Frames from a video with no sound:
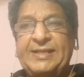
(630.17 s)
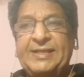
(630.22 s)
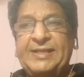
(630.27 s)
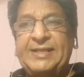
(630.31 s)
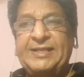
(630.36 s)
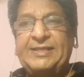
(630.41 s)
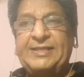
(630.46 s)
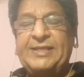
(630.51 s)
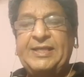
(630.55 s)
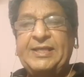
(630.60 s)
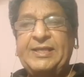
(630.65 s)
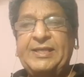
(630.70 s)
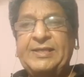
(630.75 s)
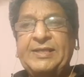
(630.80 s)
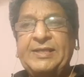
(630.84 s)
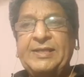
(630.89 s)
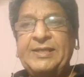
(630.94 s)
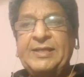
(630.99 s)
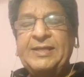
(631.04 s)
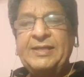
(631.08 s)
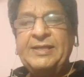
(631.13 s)

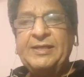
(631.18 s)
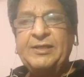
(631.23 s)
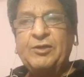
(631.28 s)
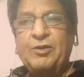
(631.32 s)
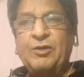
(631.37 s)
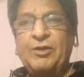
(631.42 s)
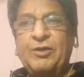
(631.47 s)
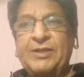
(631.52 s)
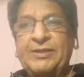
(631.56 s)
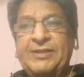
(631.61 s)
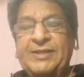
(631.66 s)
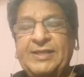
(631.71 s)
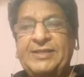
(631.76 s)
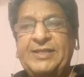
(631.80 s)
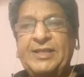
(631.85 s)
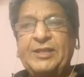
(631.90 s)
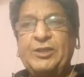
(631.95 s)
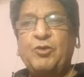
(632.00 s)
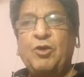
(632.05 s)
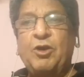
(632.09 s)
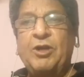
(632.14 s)
this
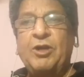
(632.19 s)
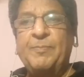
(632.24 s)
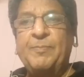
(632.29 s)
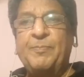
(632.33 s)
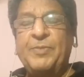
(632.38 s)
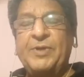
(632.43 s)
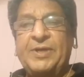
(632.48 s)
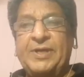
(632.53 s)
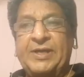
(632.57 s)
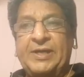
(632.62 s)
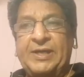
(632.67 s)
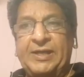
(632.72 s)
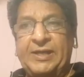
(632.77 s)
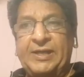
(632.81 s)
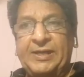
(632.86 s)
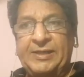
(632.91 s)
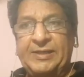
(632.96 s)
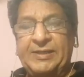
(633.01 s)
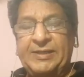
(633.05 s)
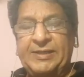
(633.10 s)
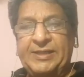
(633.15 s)
is called
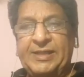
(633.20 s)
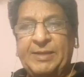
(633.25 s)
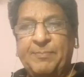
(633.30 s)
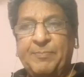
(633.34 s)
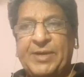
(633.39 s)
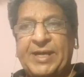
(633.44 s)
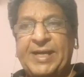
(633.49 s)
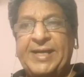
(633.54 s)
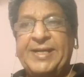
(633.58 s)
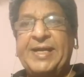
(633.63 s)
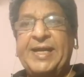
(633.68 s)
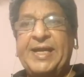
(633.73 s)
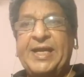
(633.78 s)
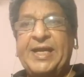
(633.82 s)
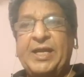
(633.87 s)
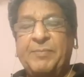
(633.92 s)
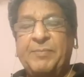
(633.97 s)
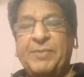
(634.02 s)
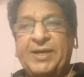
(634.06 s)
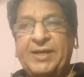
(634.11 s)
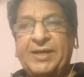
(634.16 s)
the
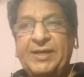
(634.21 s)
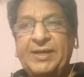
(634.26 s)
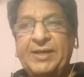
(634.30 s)
pranayama,